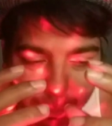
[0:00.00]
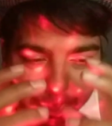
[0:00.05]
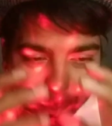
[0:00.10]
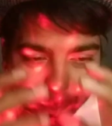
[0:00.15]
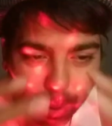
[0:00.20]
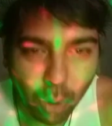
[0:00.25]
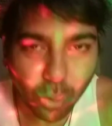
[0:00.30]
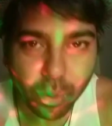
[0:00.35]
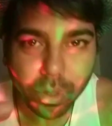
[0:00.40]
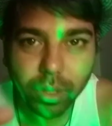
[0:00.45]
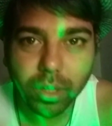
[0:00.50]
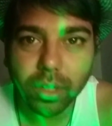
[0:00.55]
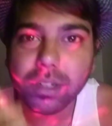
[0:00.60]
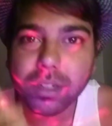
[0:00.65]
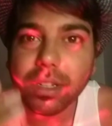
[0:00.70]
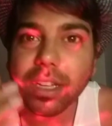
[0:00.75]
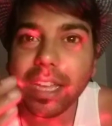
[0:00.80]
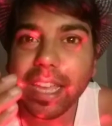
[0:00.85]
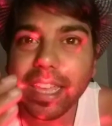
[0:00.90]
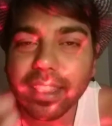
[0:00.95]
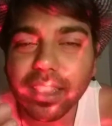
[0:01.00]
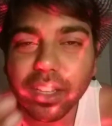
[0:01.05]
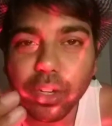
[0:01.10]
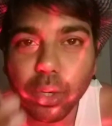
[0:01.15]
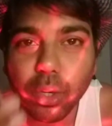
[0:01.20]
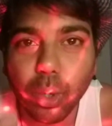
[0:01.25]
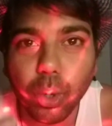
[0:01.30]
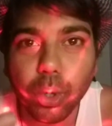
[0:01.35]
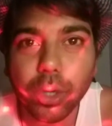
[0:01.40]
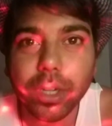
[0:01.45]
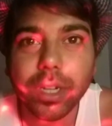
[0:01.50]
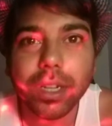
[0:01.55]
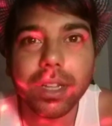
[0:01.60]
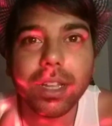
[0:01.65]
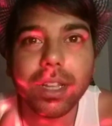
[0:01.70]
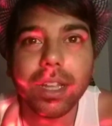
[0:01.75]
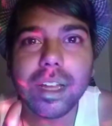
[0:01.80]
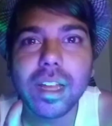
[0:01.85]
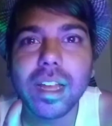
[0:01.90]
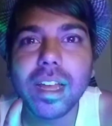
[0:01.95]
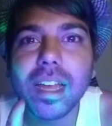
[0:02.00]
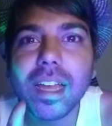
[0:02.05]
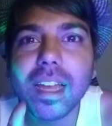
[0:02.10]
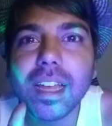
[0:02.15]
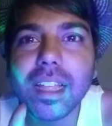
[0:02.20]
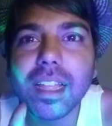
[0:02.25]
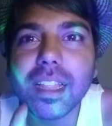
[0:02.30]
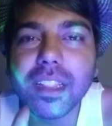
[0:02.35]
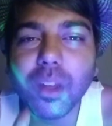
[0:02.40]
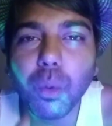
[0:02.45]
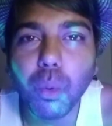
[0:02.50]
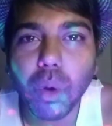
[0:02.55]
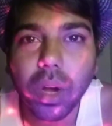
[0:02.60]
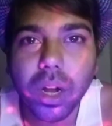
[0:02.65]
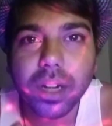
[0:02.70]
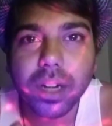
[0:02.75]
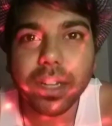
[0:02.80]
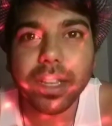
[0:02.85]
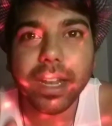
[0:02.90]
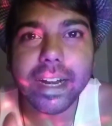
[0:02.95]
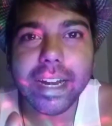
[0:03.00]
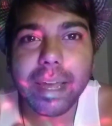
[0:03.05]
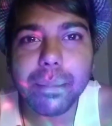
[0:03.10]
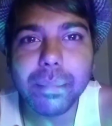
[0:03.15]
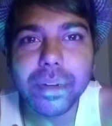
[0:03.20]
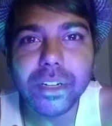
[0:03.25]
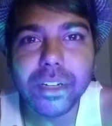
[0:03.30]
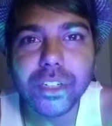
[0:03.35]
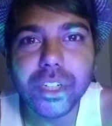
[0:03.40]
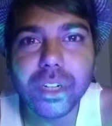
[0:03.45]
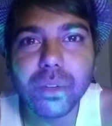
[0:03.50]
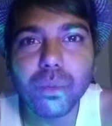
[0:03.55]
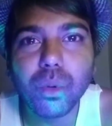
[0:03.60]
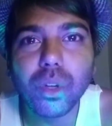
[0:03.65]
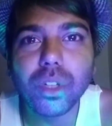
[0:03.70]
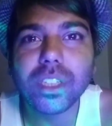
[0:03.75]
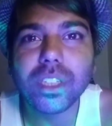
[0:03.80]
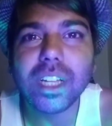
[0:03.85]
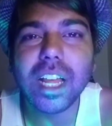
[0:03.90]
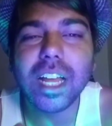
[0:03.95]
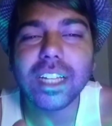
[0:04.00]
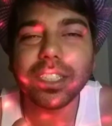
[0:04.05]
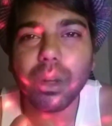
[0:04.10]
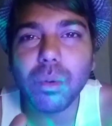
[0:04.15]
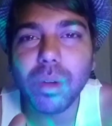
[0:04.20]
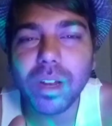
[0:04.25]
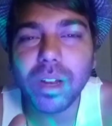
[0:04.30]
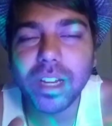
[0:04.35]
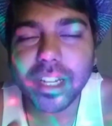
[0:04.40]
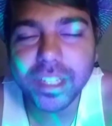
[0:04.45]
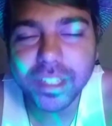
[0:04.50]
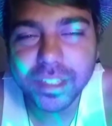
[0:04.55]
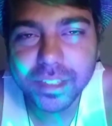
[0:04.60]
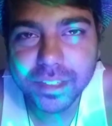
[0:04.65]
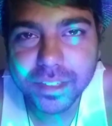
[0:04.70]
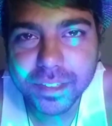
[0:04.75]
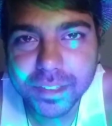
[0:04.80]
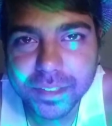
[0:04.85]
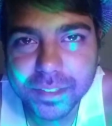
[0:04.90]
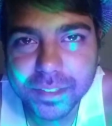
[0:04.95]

powder, in the note, the word that I mentioned was Kasawalir.